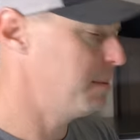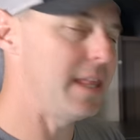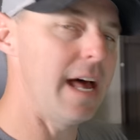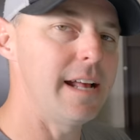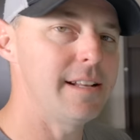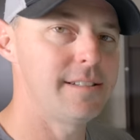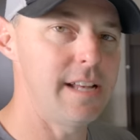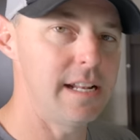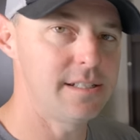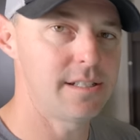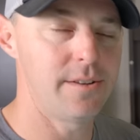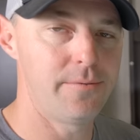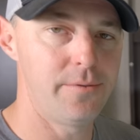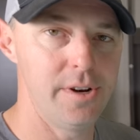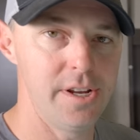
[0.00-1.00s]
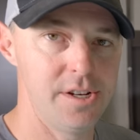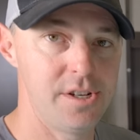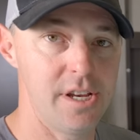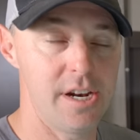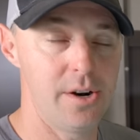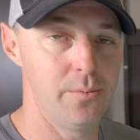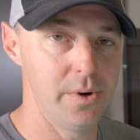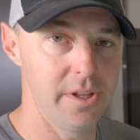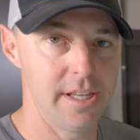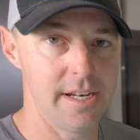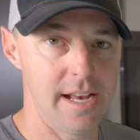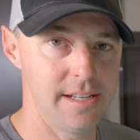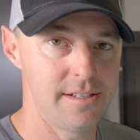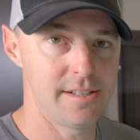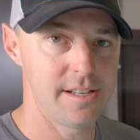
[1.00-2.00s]
but that sets the fridge at a really
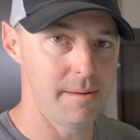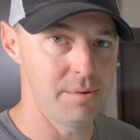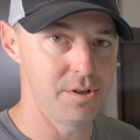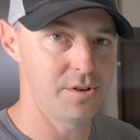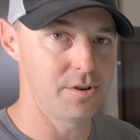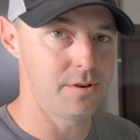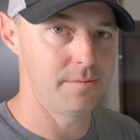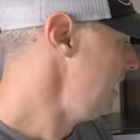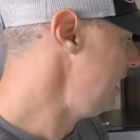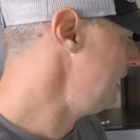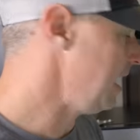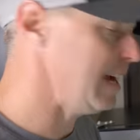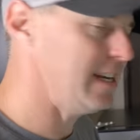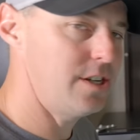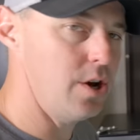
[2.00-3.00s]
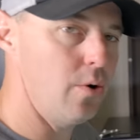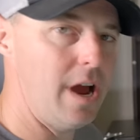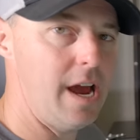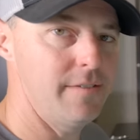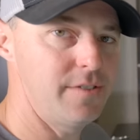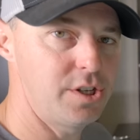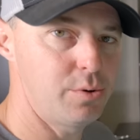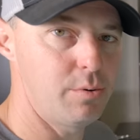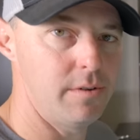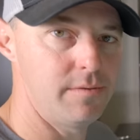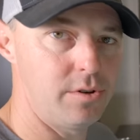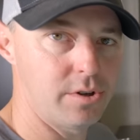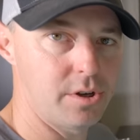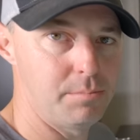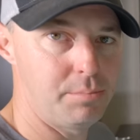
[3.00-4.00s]
nice temperature. And I don't have the 12
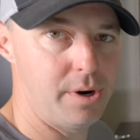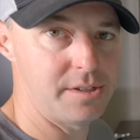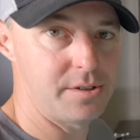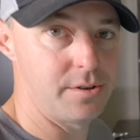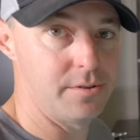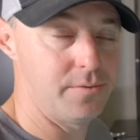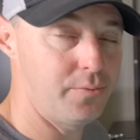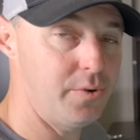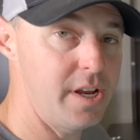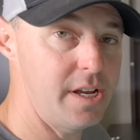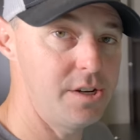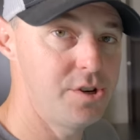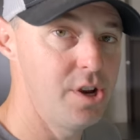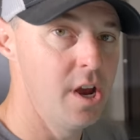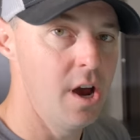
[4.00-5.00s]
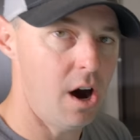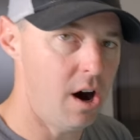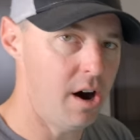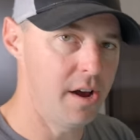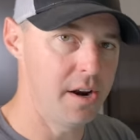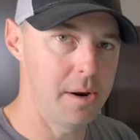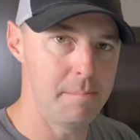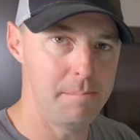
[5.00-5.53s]
volt compressor compressor fridge on